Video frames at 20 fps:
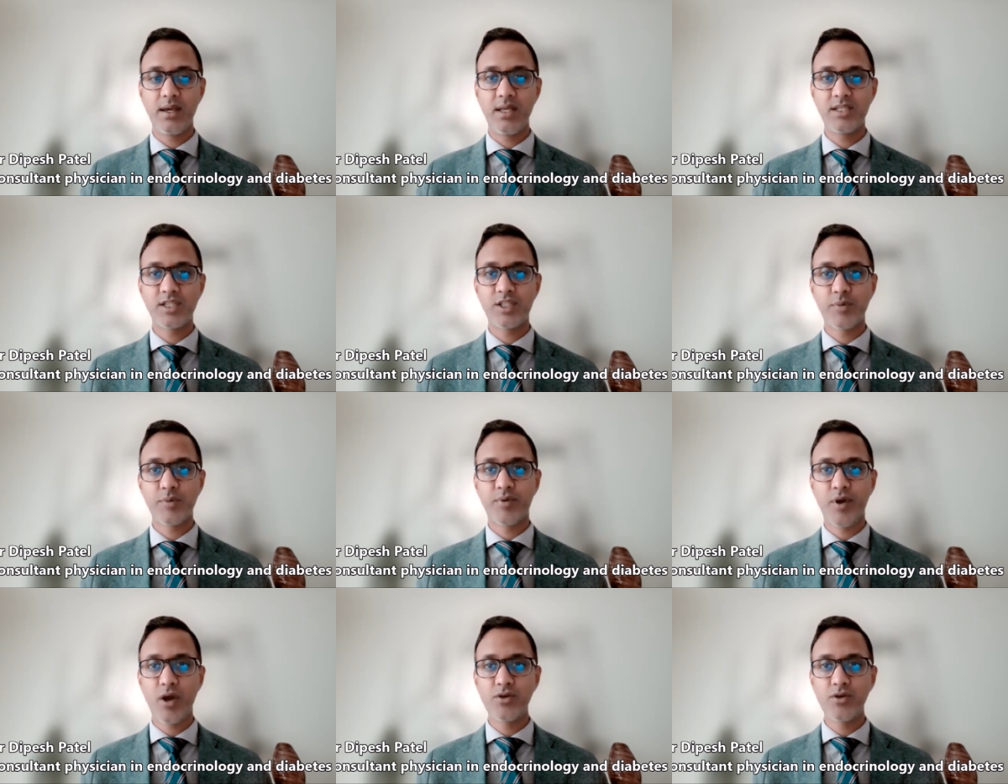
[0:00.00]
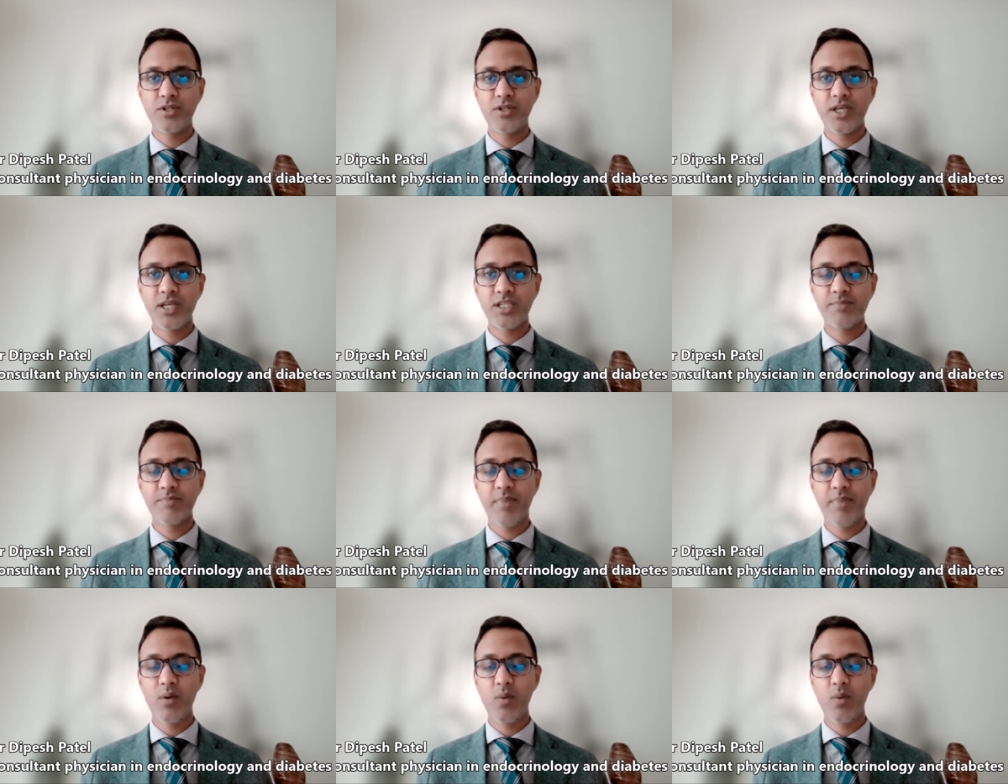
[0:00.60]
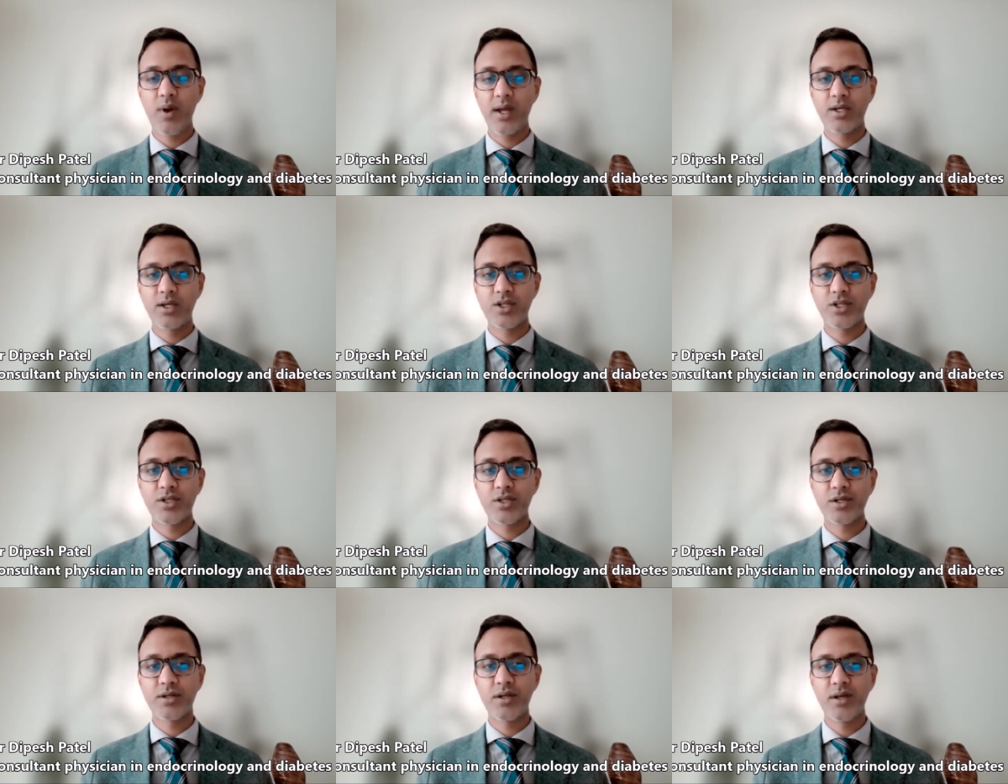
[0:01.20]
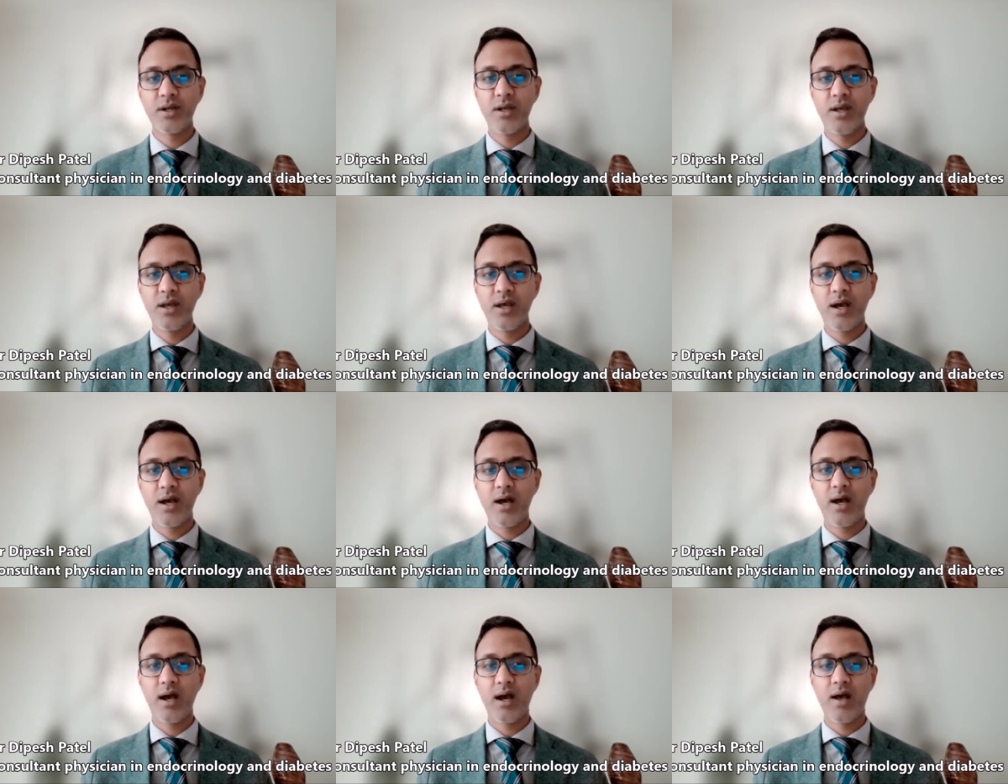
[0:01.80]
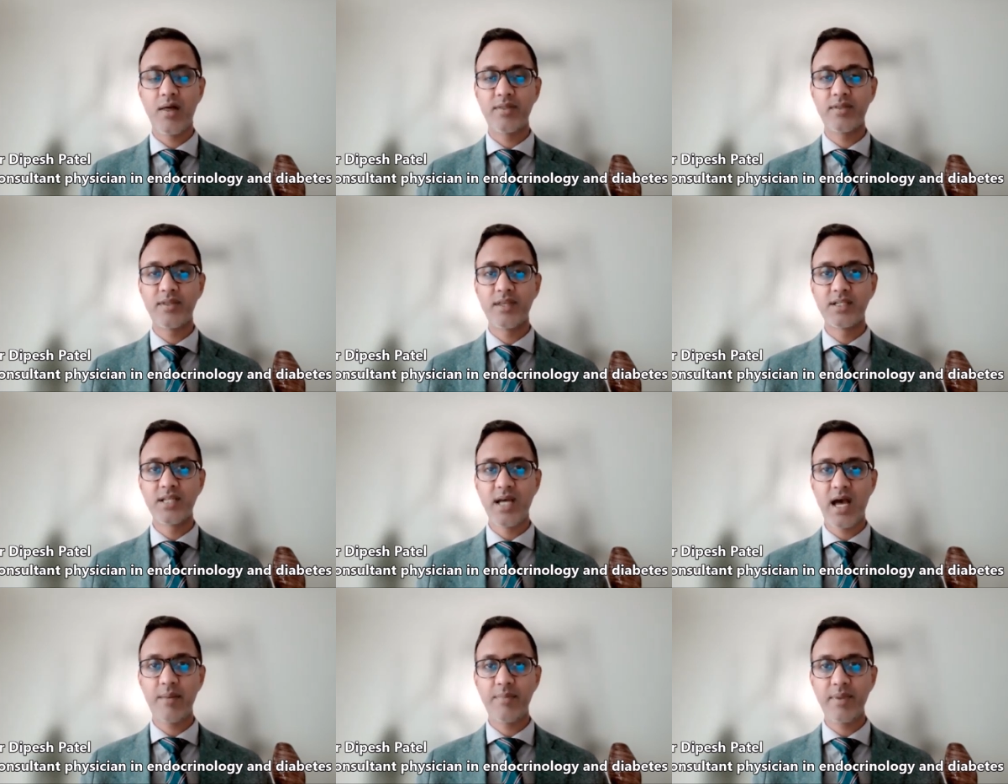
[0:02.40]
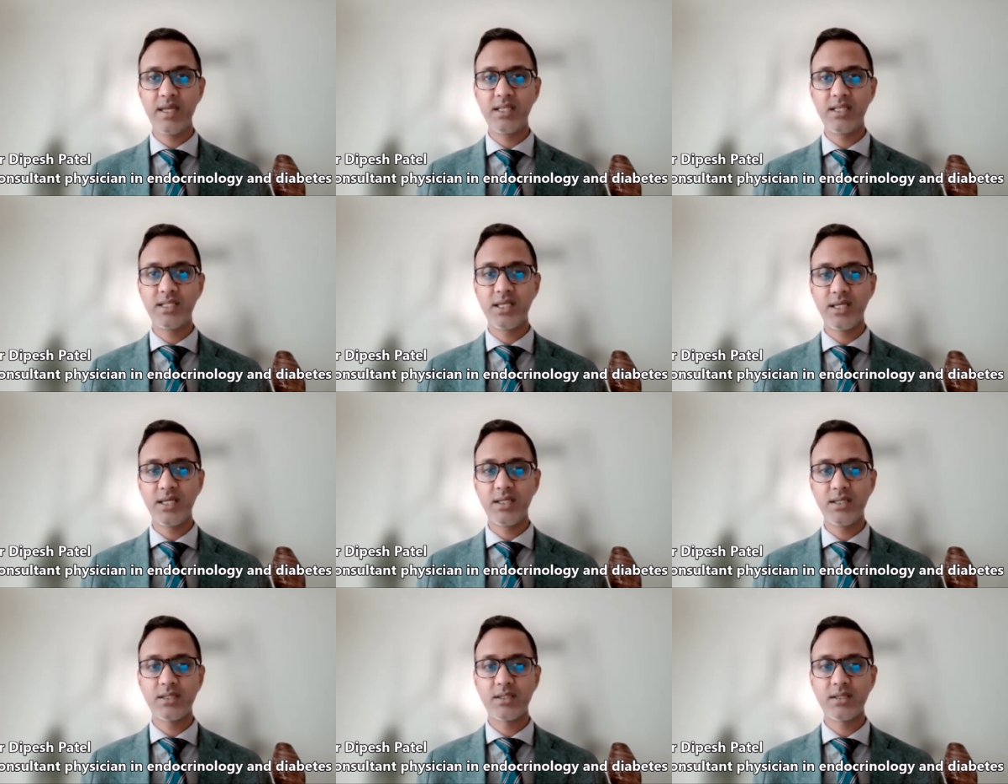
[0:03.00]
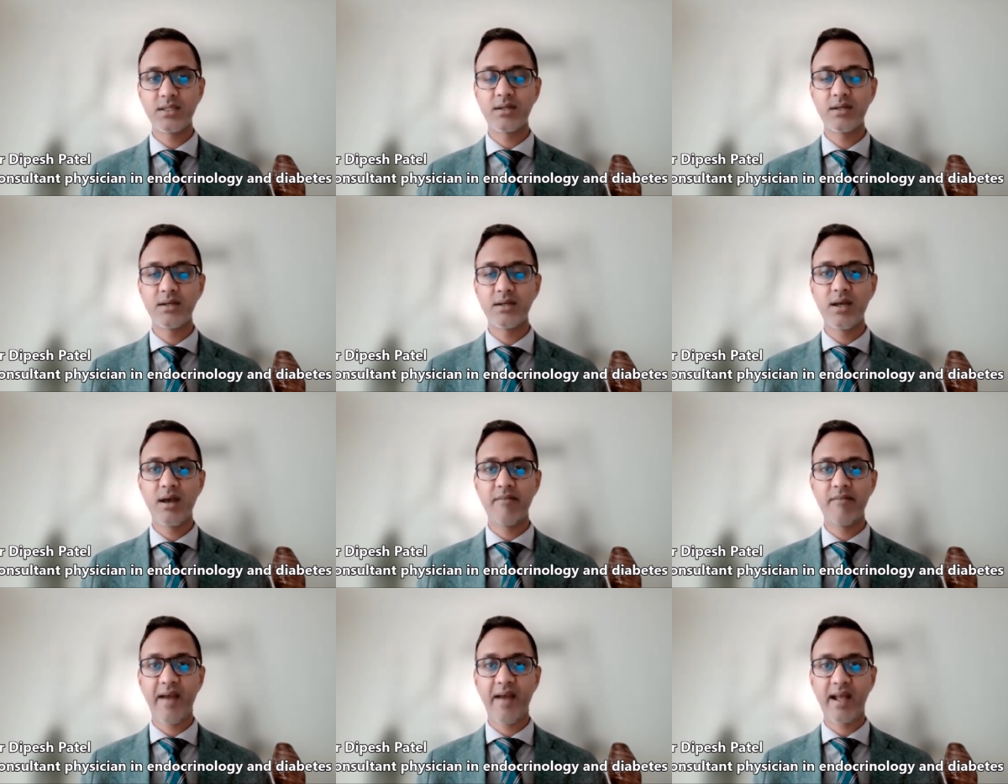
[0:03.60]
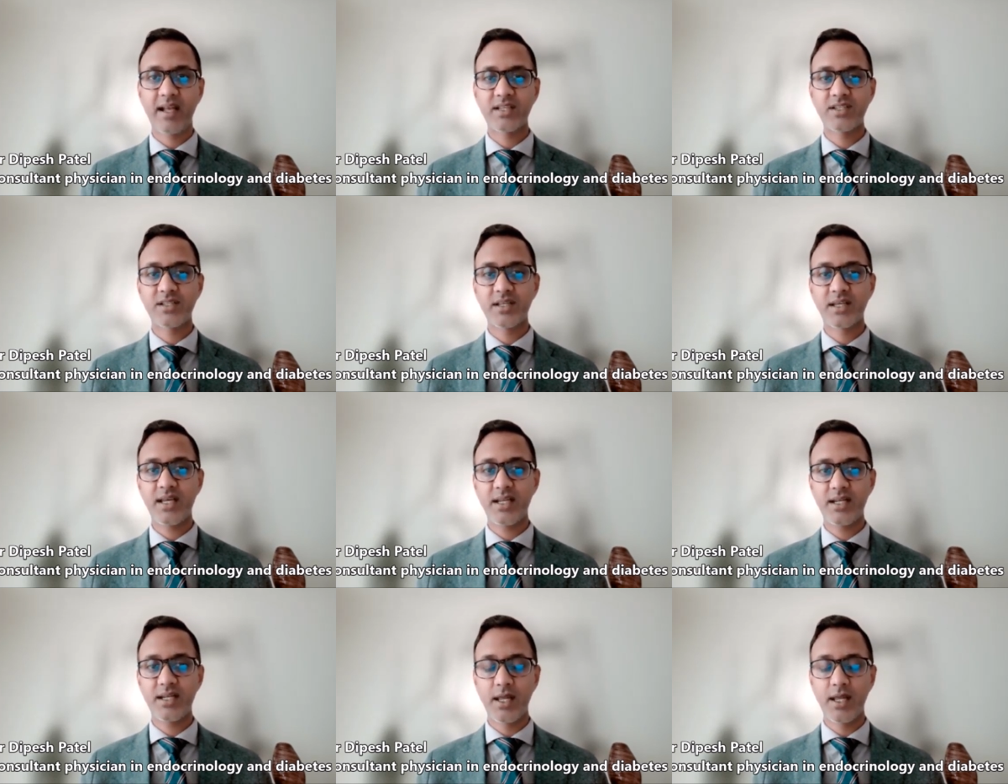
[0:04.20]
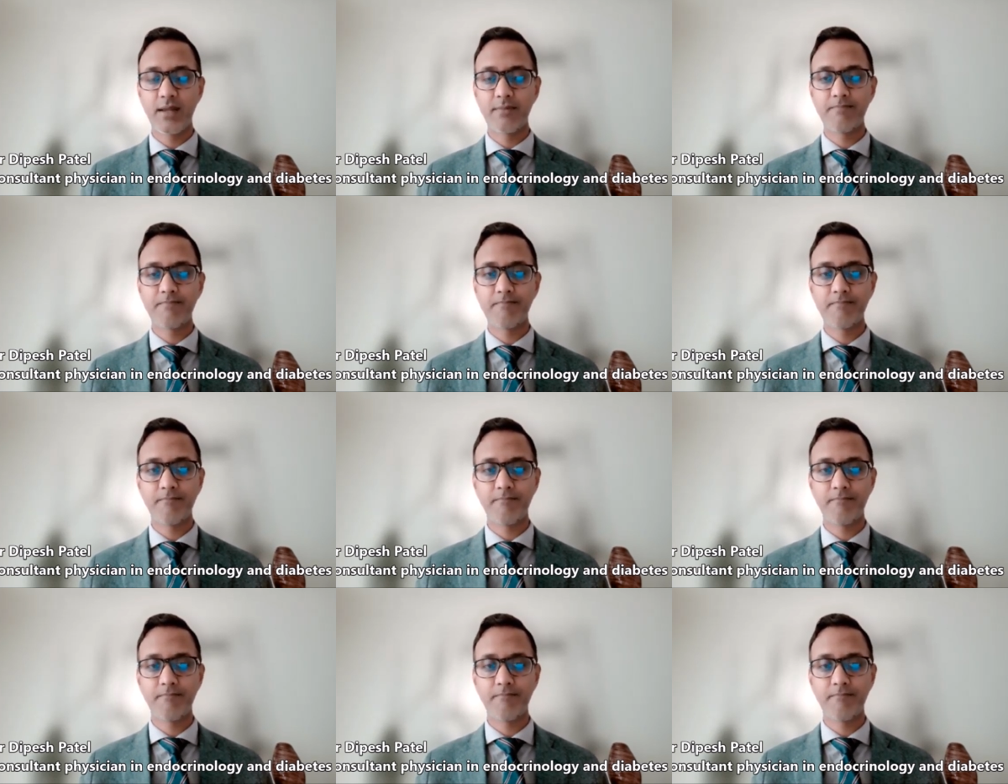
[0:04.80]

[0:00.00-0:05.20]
is the process by which uh, the diabetes affects the kidney.